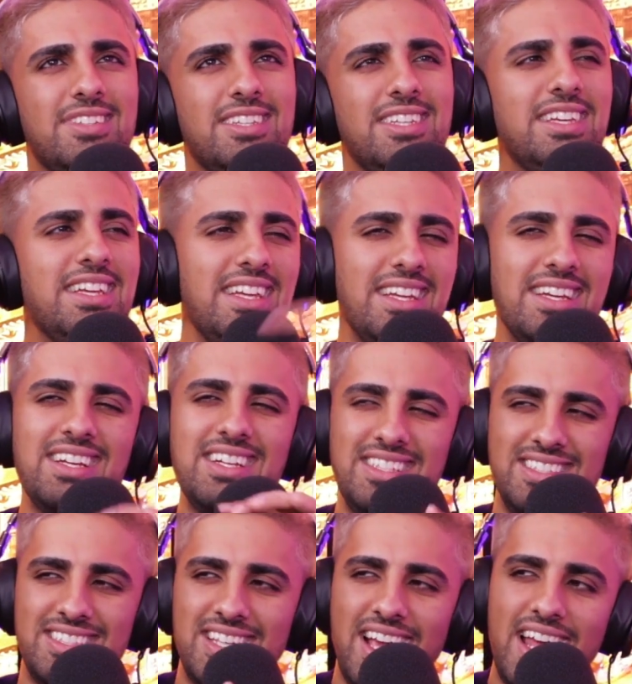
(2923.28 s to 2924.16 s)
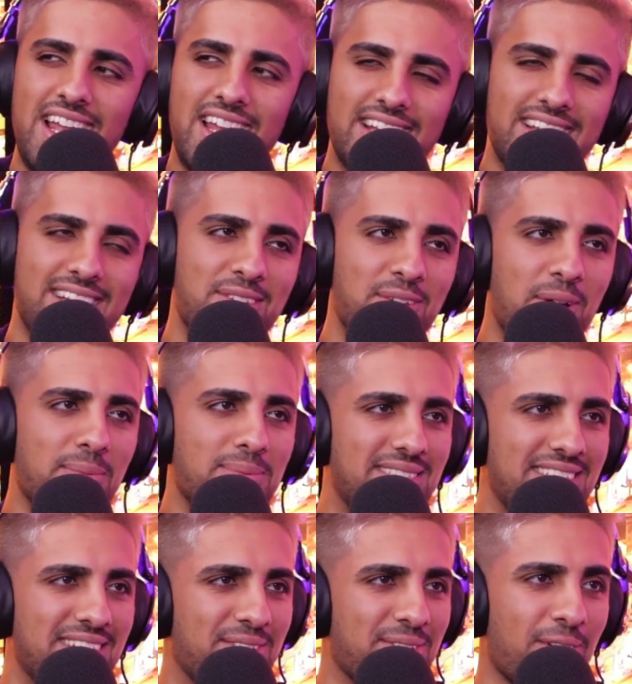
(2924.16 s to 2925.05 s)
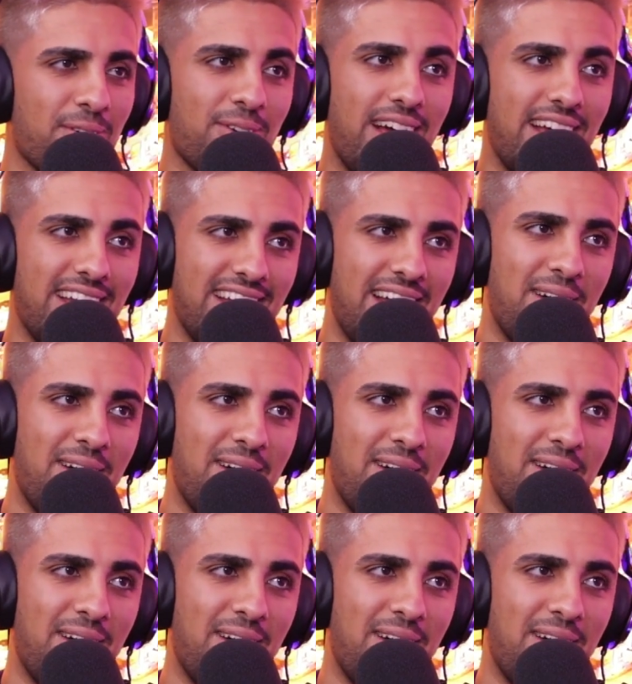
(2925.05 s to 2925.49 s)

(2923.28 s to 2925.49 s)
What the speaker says: yeah, it's kind of like a top secret right